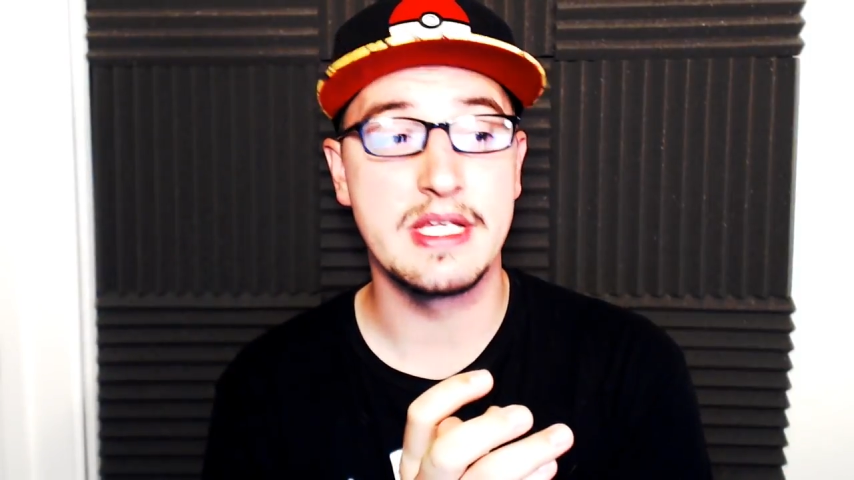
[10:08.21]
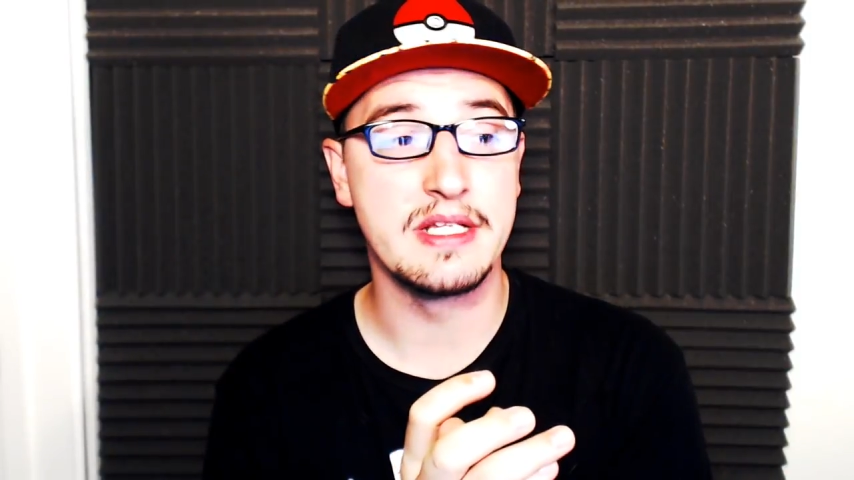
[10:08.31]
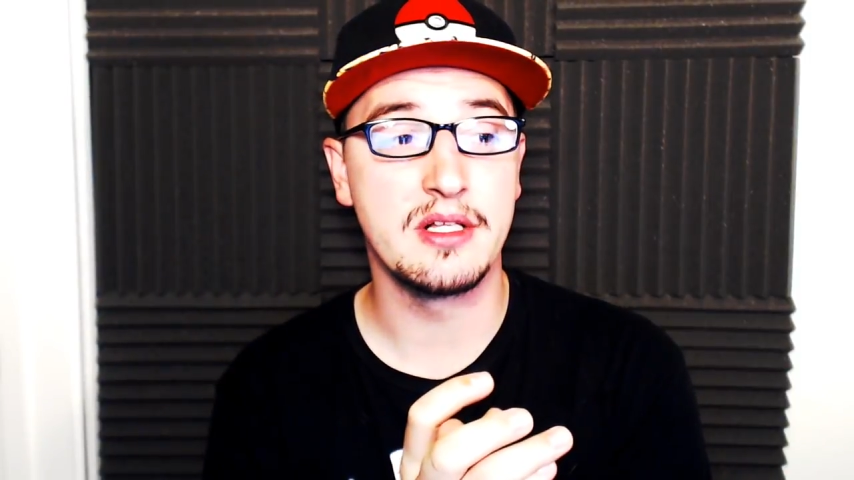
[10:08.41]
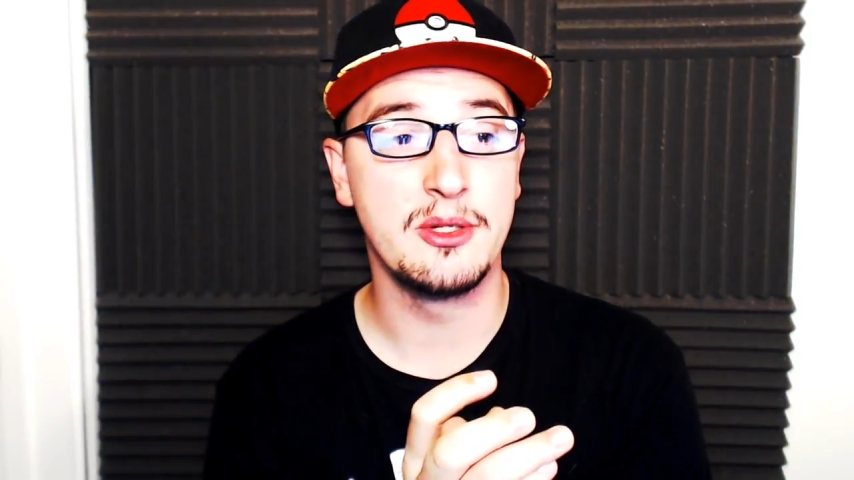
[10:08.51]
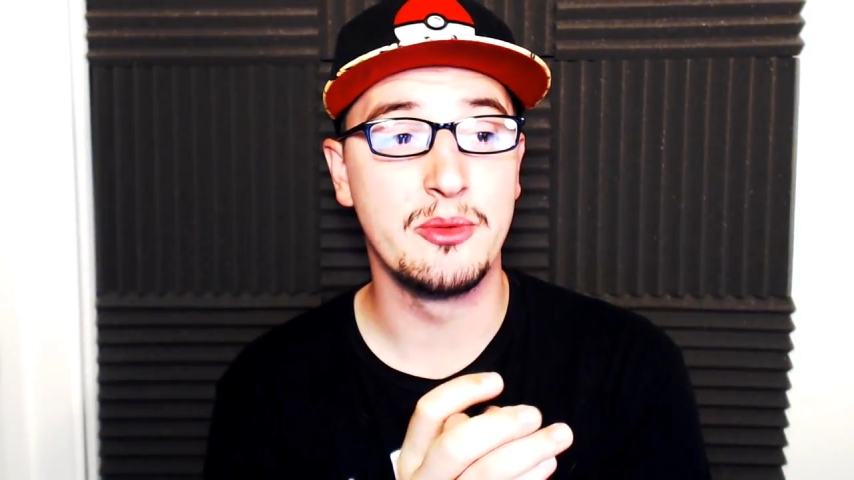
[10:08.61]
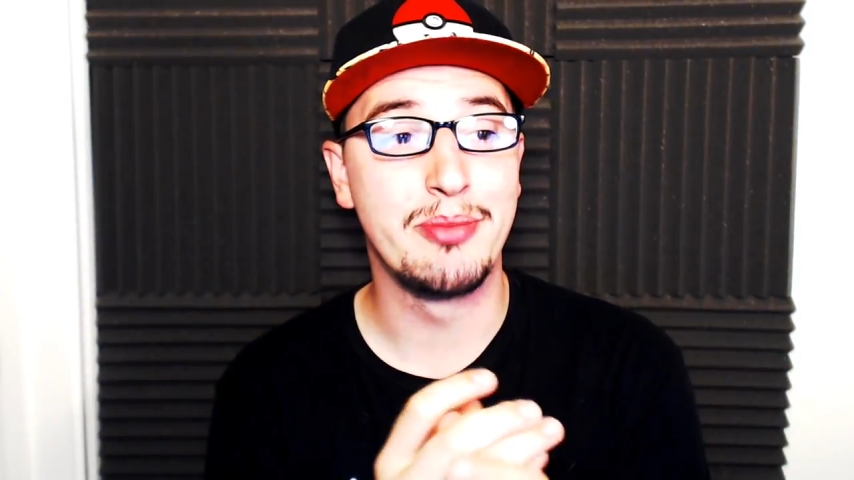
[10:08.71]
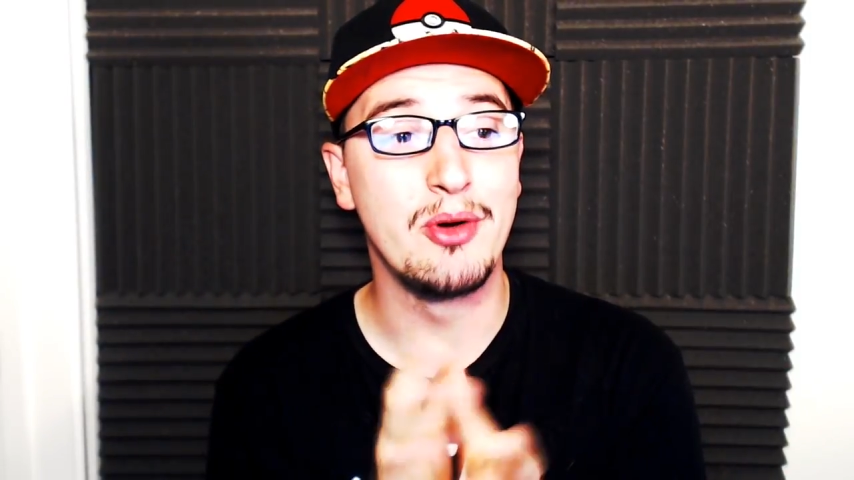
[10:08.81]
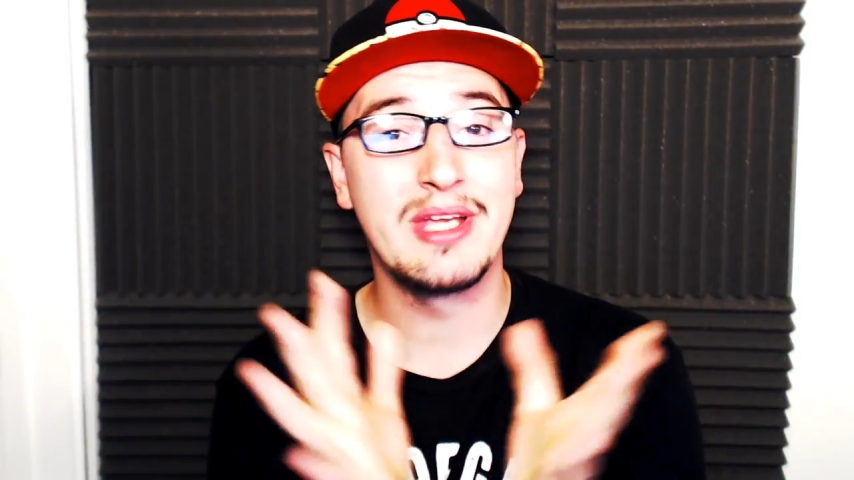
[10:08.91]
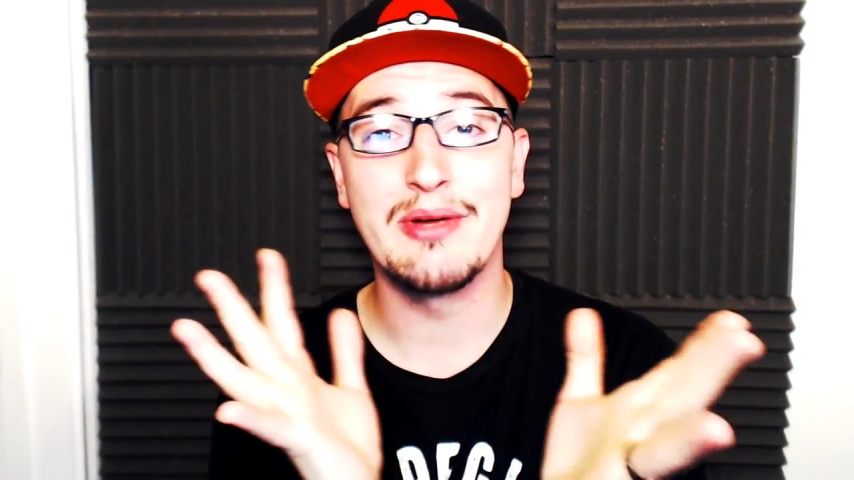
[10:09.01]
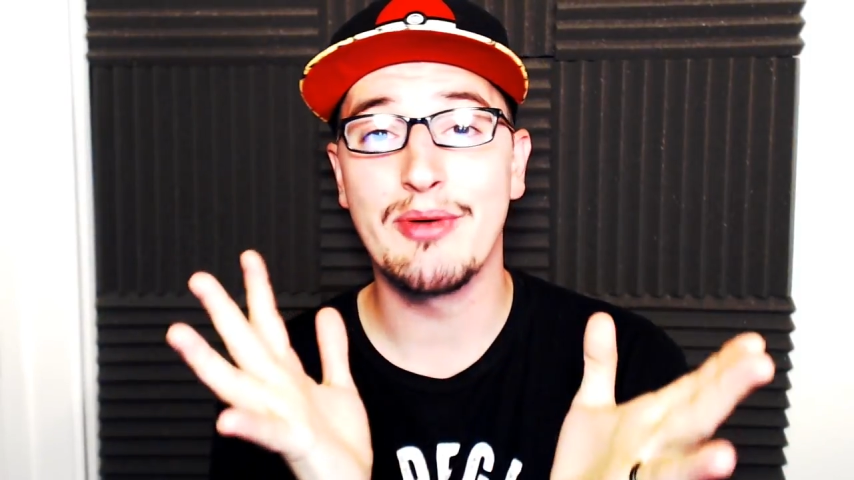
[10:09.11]
include
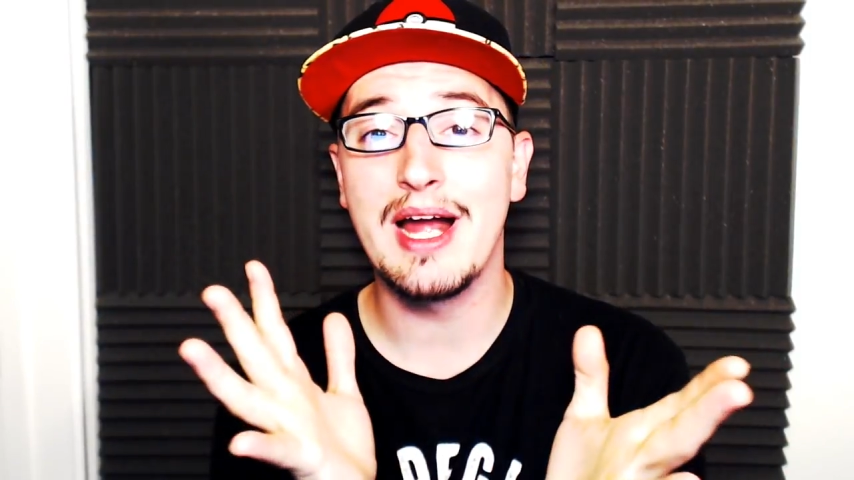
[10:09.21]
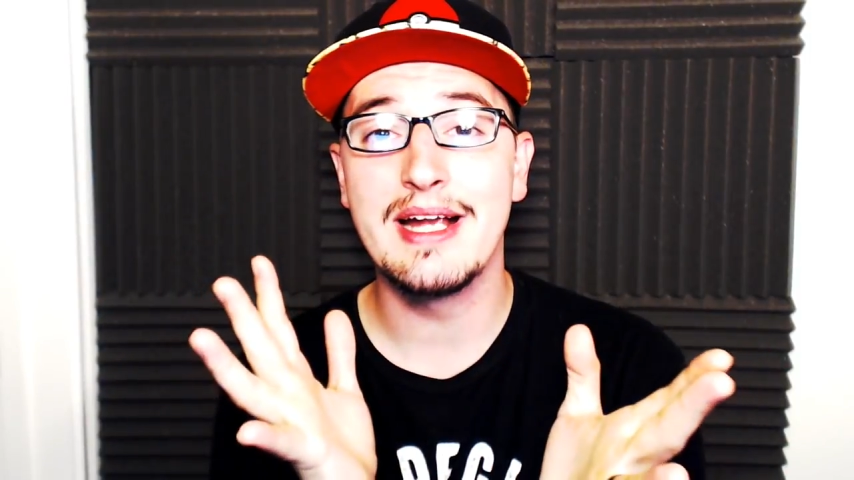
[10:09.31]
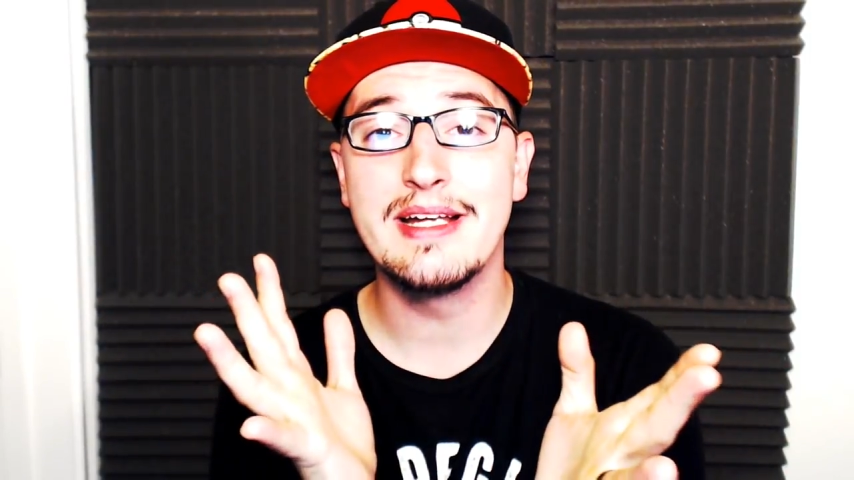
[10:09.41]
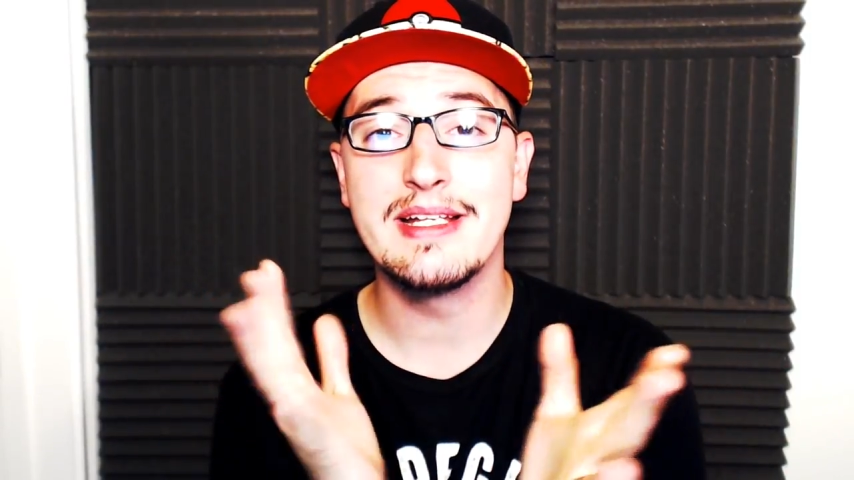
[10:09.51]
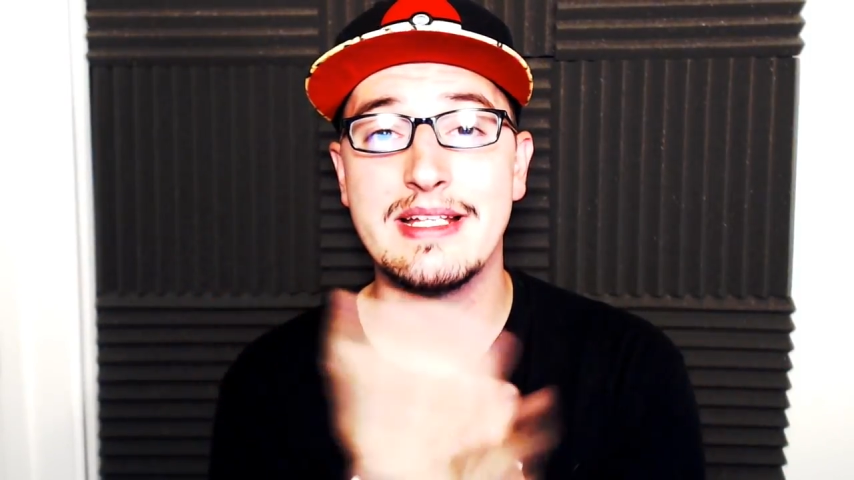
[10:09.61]
Poke Ride